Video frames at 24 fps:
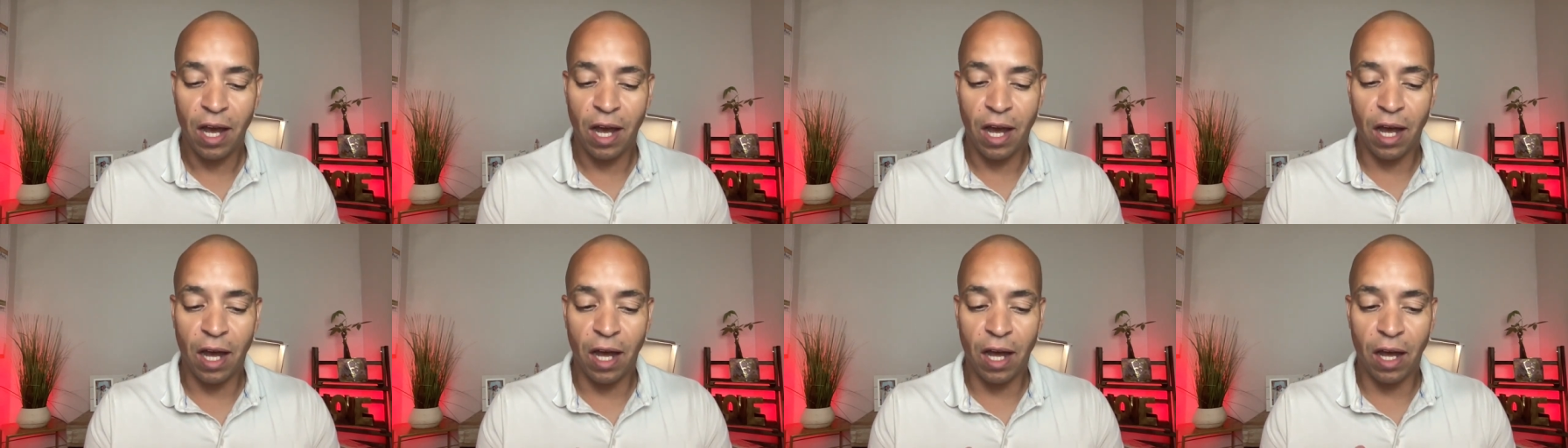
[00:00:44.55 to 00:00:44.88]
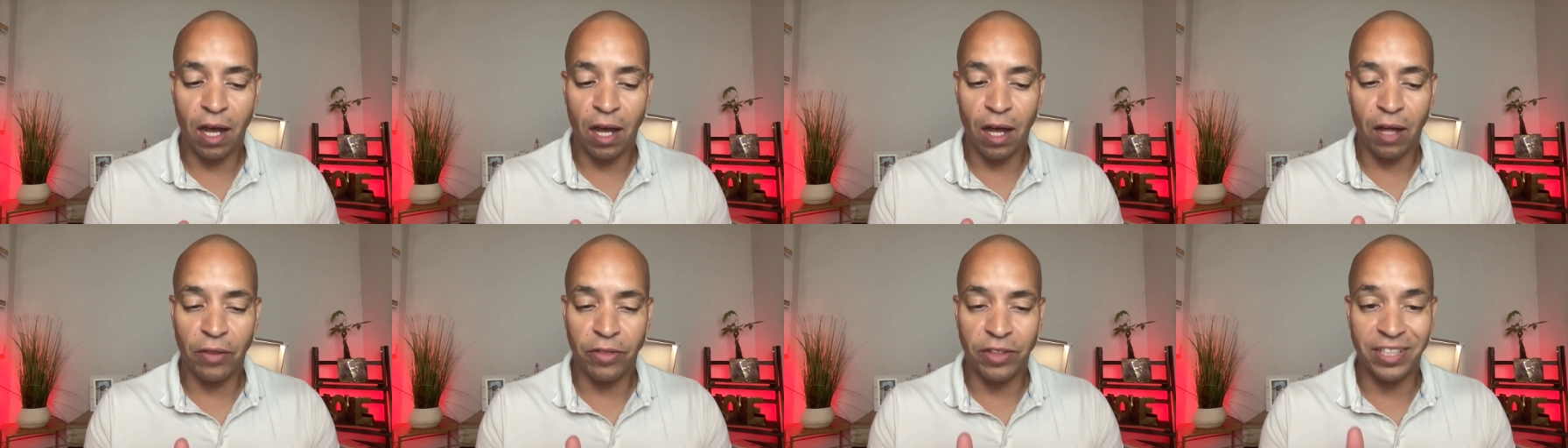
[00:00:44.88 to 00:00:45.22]

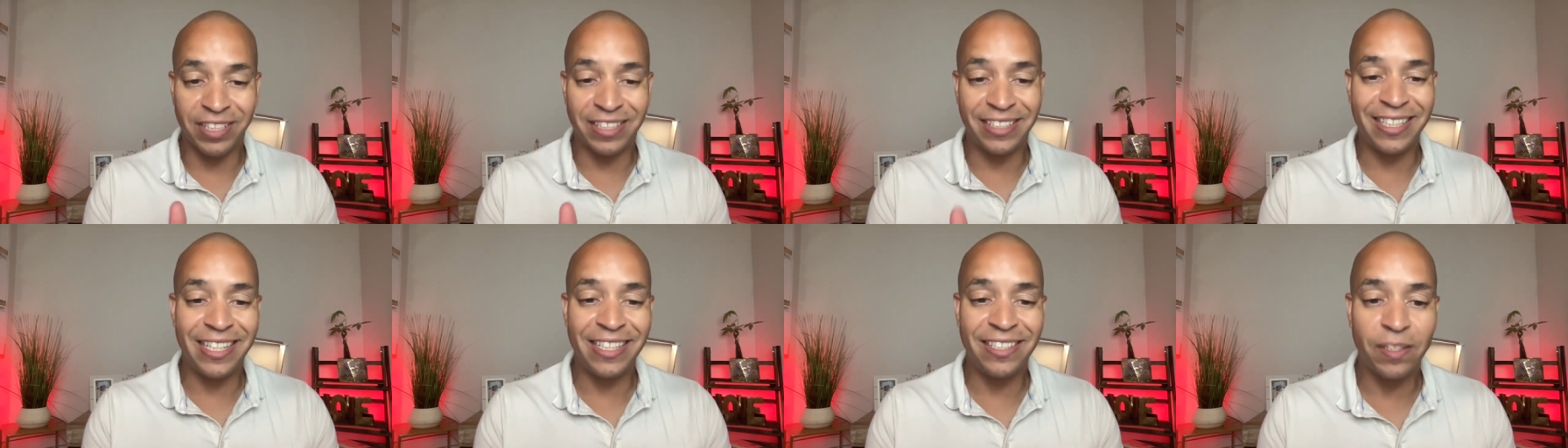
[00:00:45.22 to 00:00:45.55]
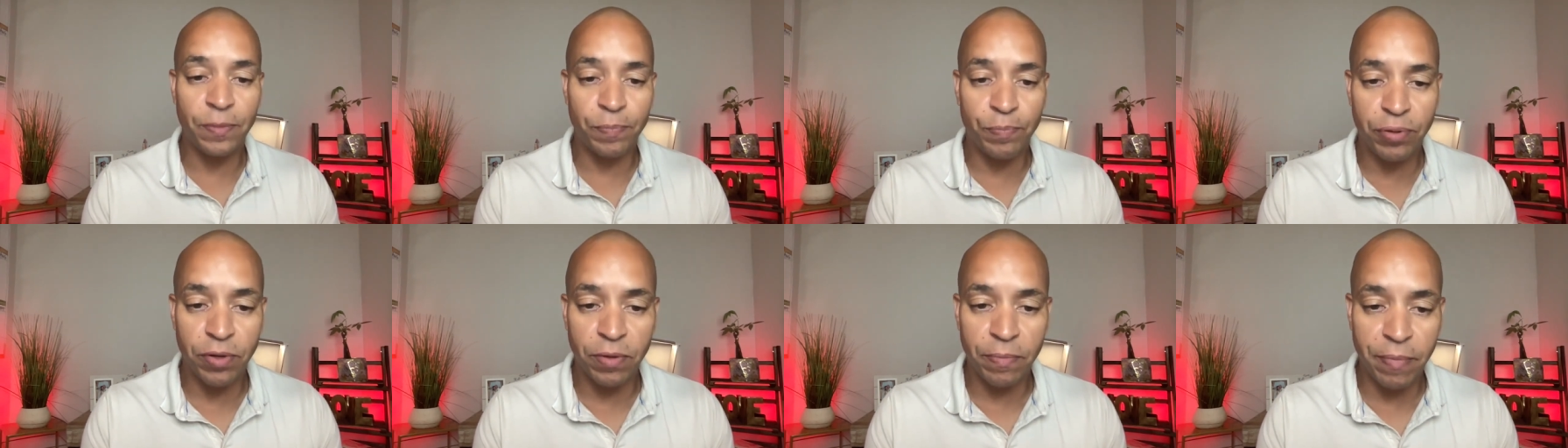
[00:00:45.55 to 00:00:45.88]
uh, the
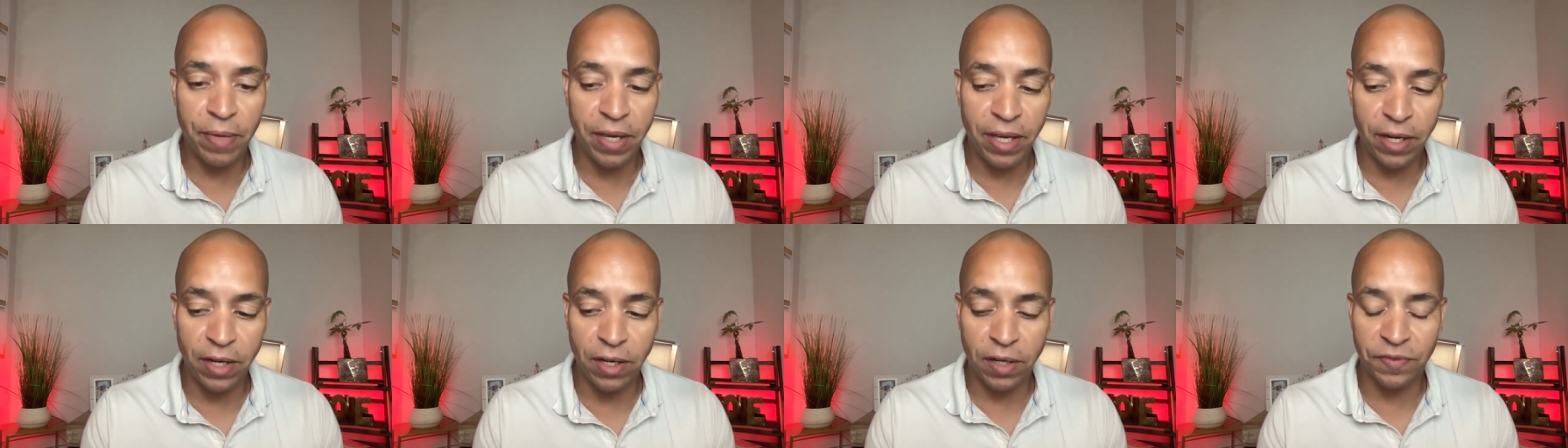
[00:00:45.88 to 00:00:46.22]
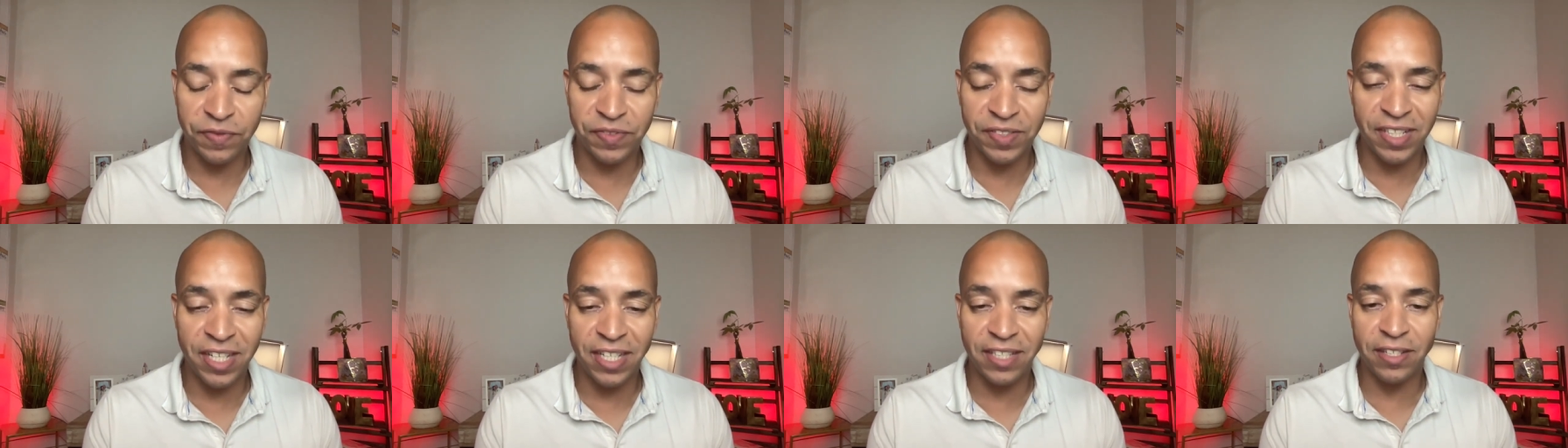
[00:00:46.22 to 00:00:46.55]
season premiere
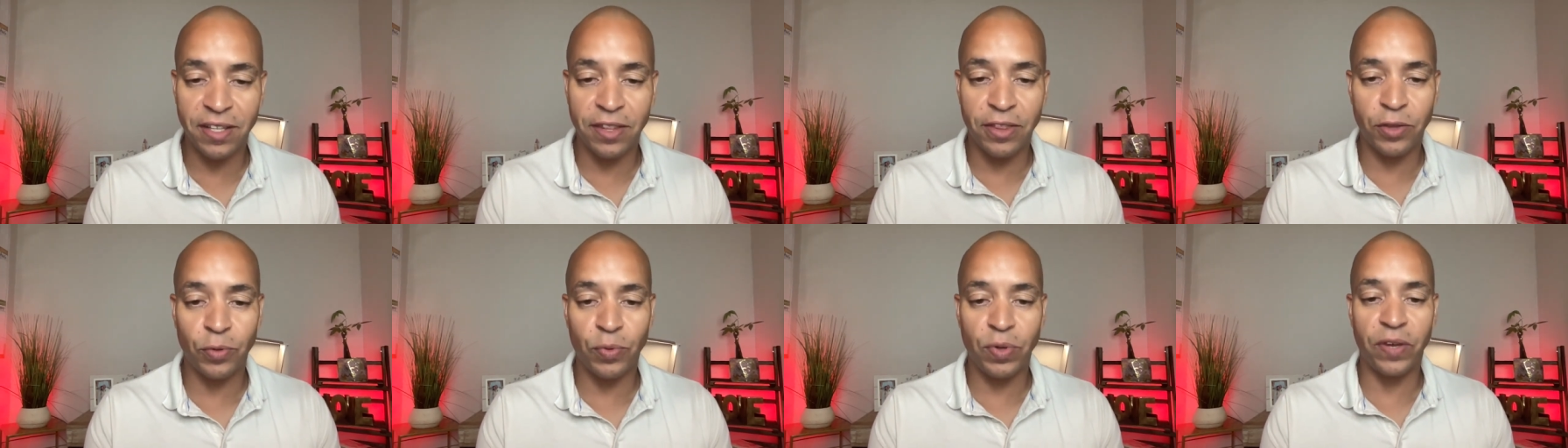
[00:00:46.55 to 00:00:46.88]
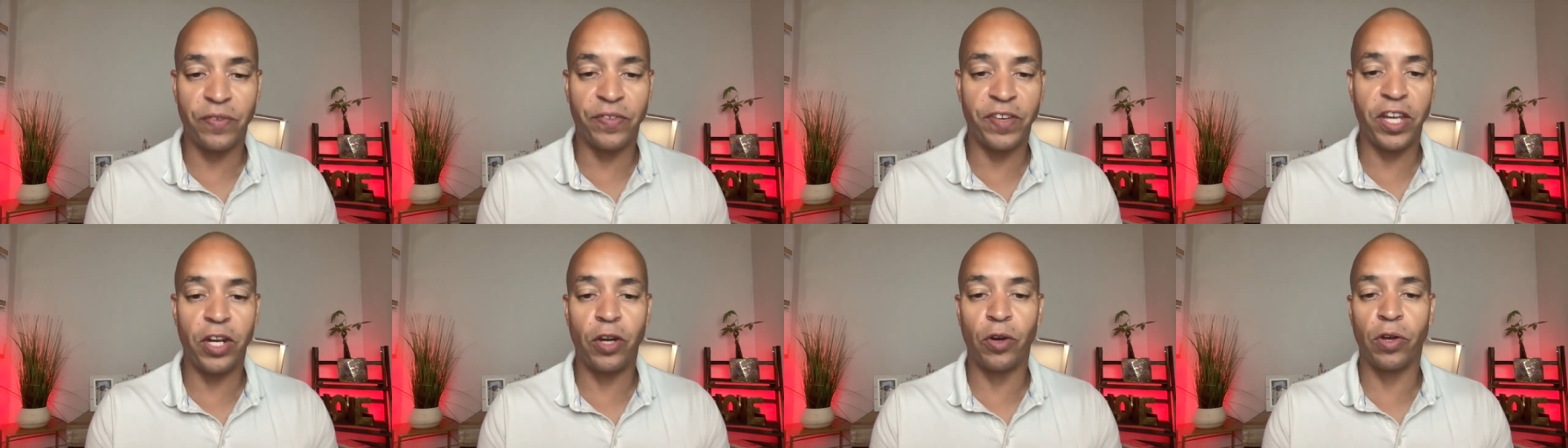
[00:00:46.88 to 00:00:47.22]
of season three
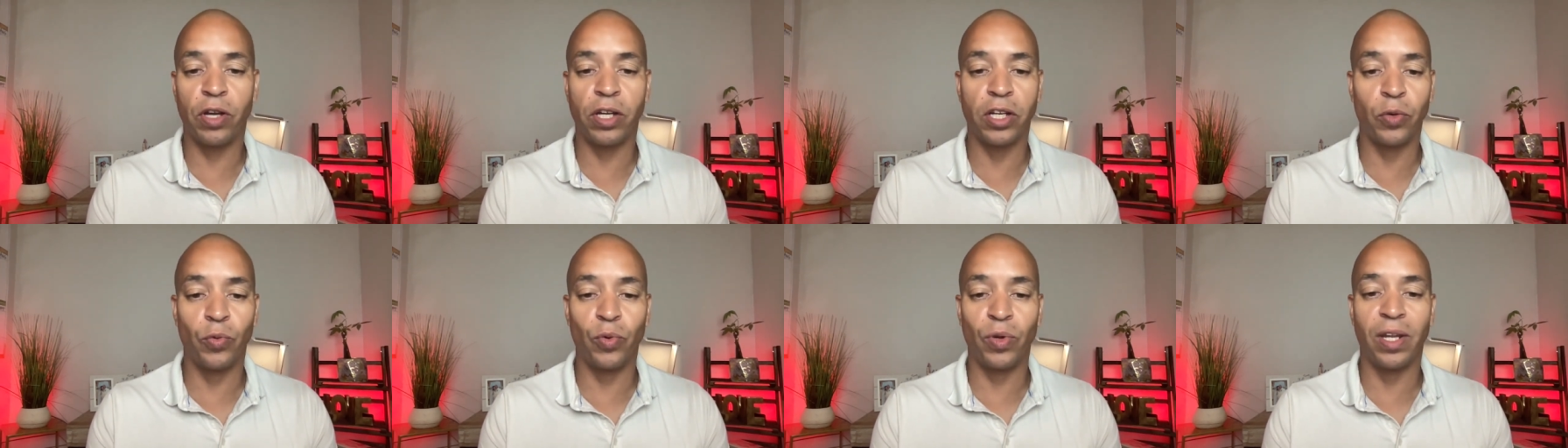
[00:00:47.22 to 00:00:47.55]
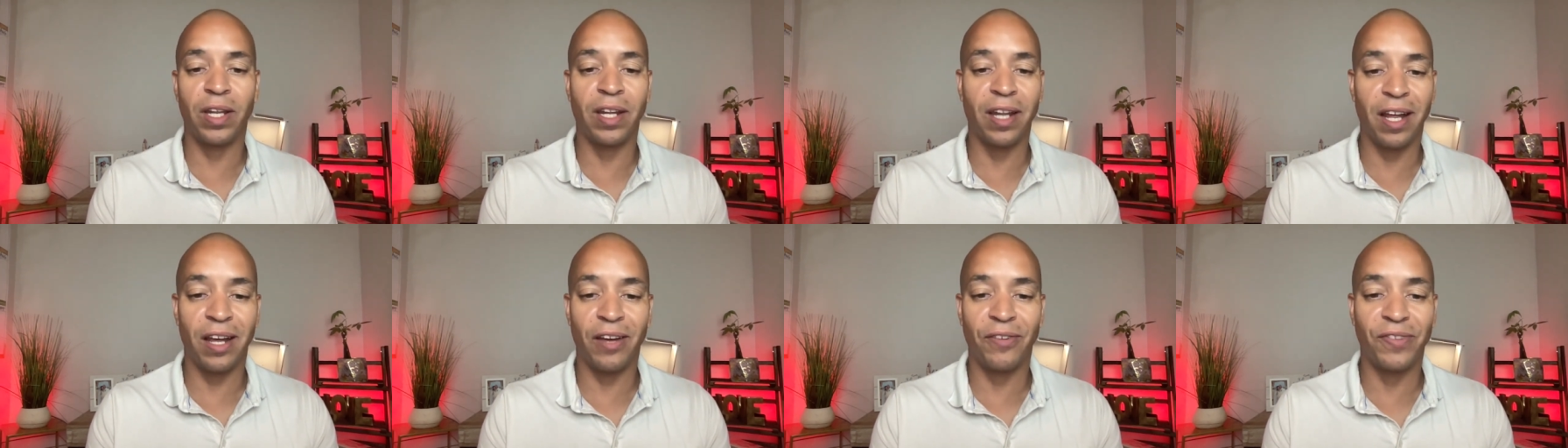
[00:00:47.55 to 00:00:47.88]
of Keto Cooking with
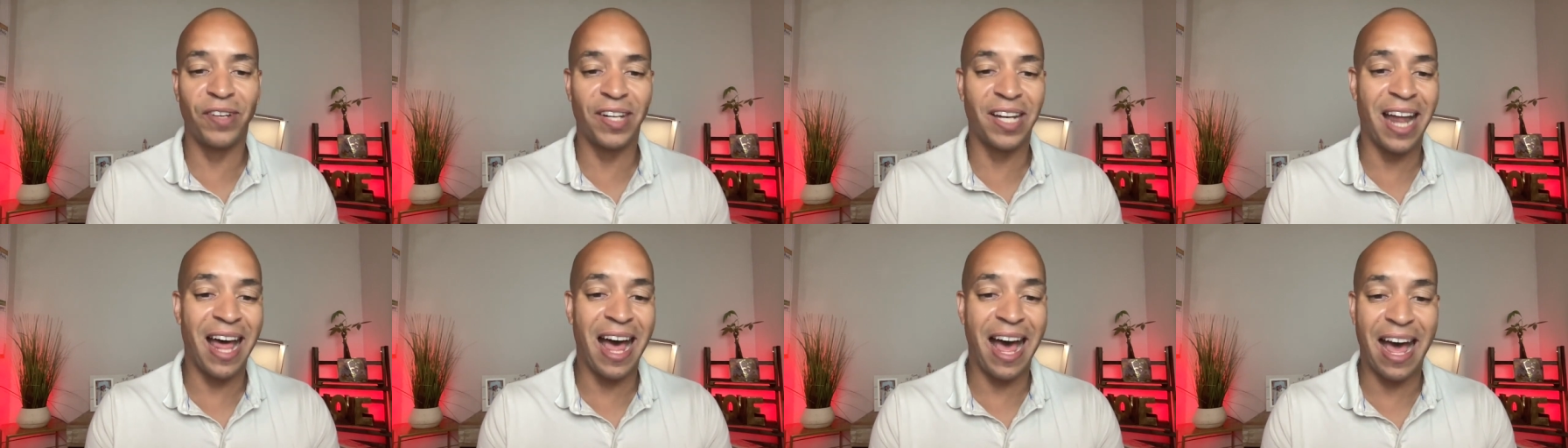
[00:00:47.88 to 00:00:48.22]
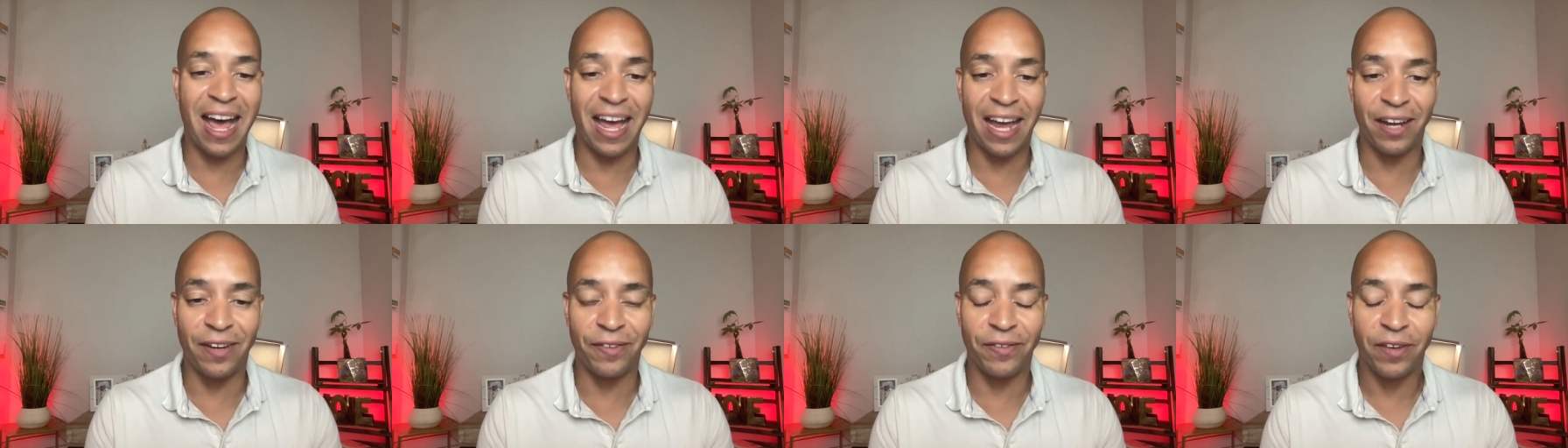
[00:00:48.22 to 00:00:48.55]
Love
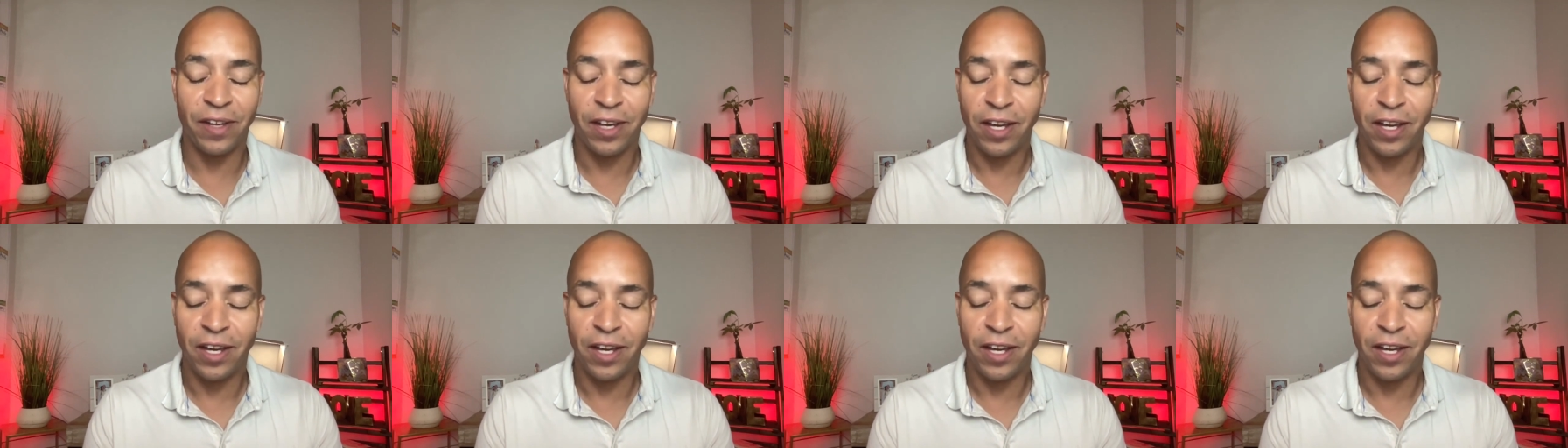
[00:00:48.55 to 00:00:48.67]
Live.